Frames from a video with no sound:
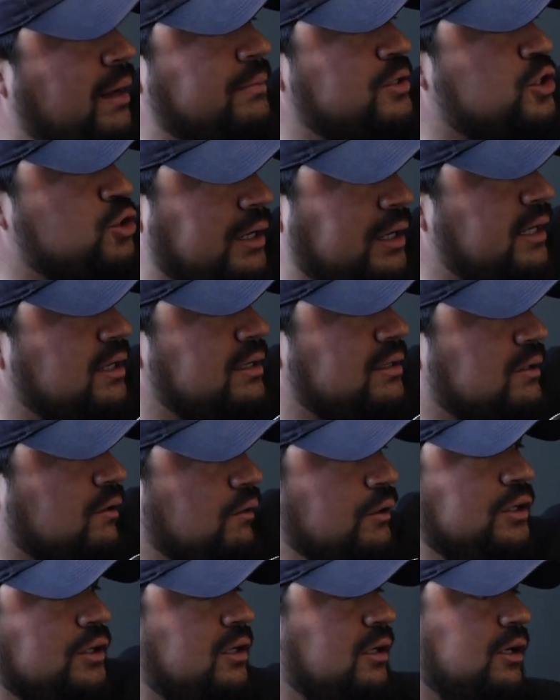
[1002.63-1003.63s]
Madrid,
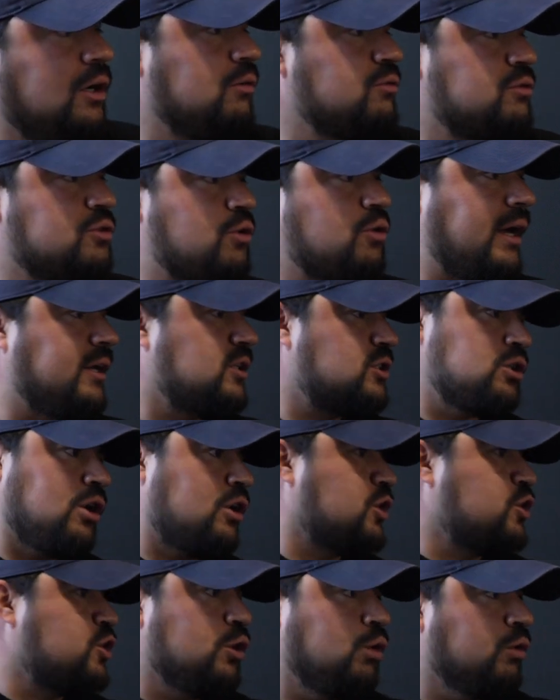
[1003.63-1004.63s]
or you can go try to
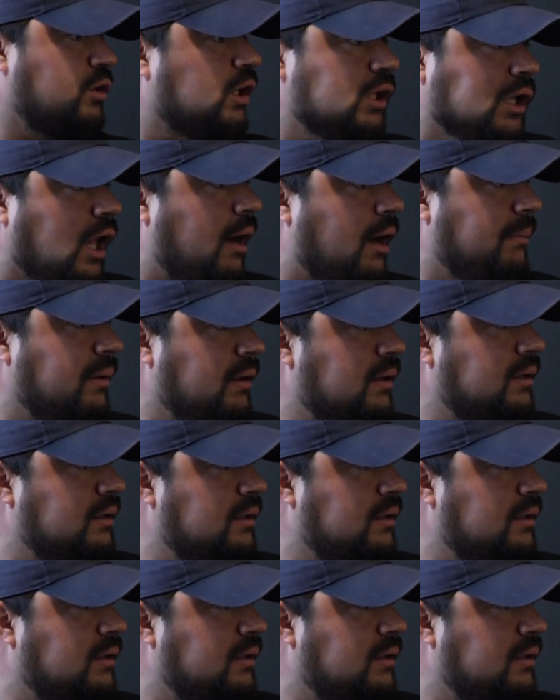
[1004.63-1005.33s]
start your own club.